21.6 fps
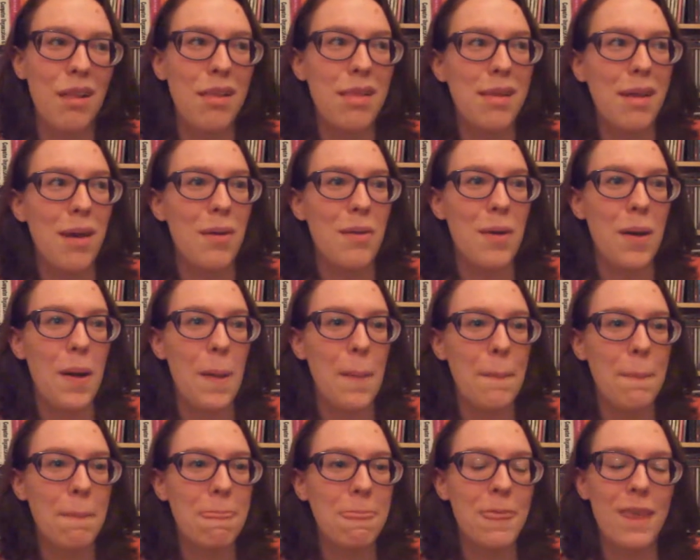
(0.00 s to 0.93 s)
So
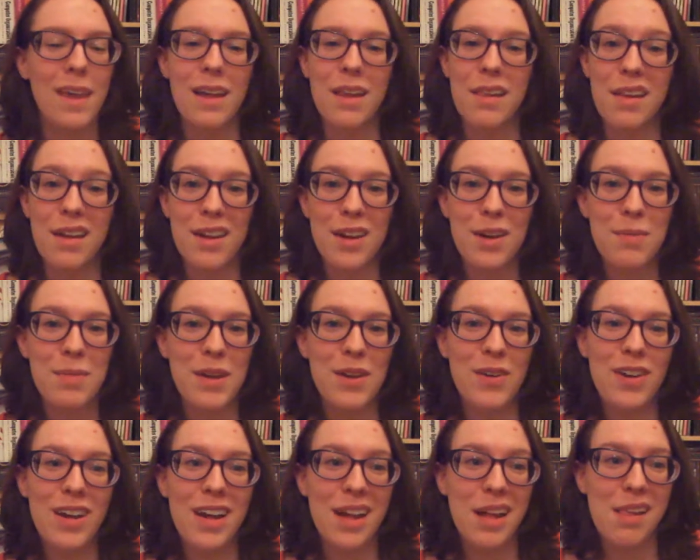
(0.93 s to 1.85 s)
it's not going to be
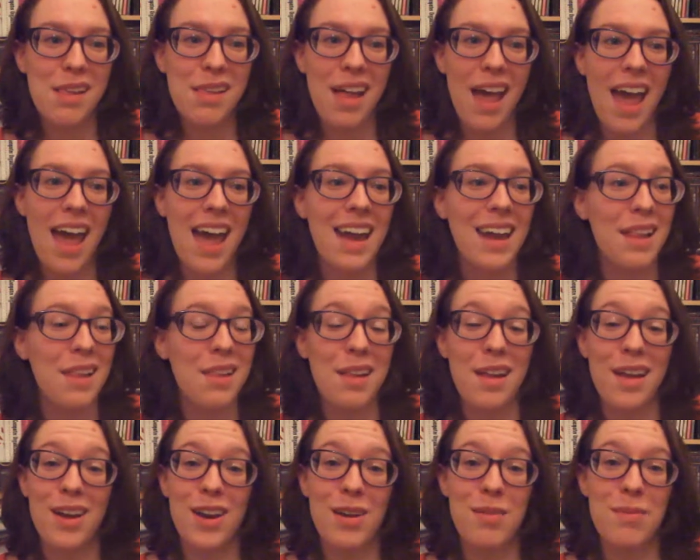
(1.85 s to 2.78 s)
Greece, and it's
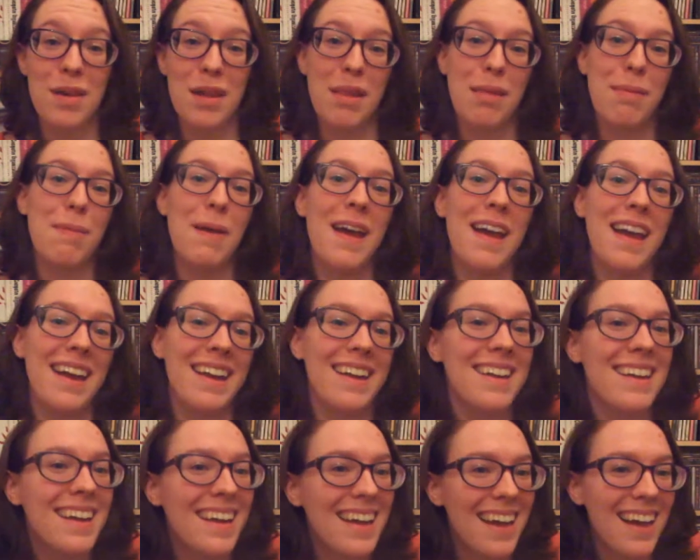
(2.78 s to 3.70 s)
not going to be Spain.
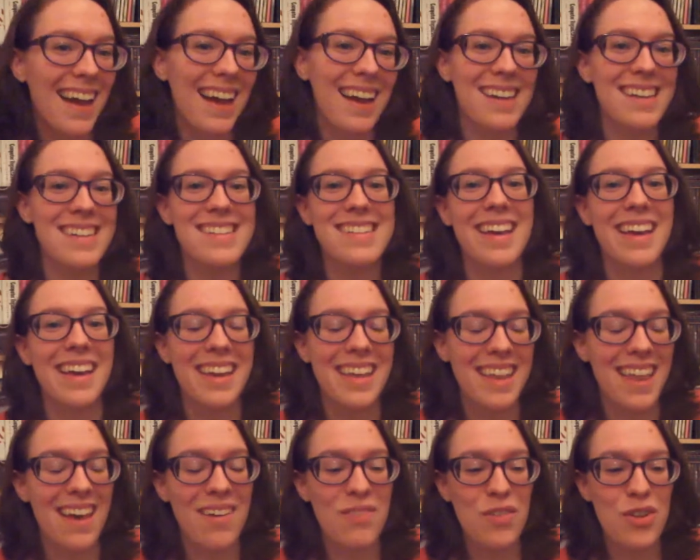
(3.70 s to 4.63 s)
I can tell
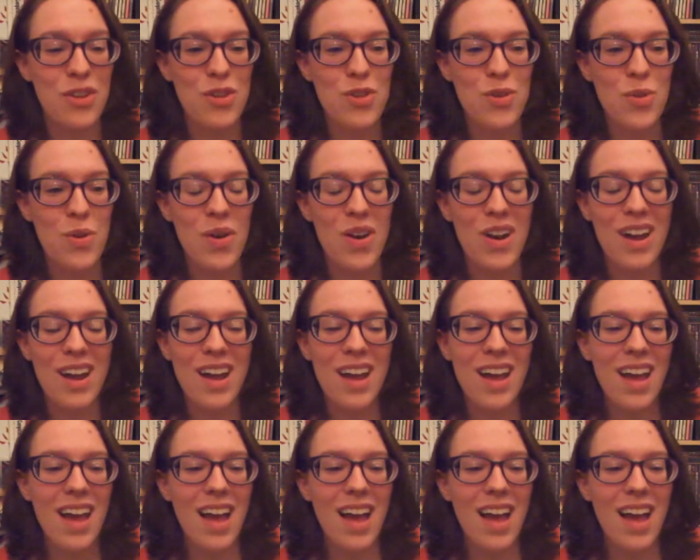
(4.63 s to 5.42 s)
you that for sure.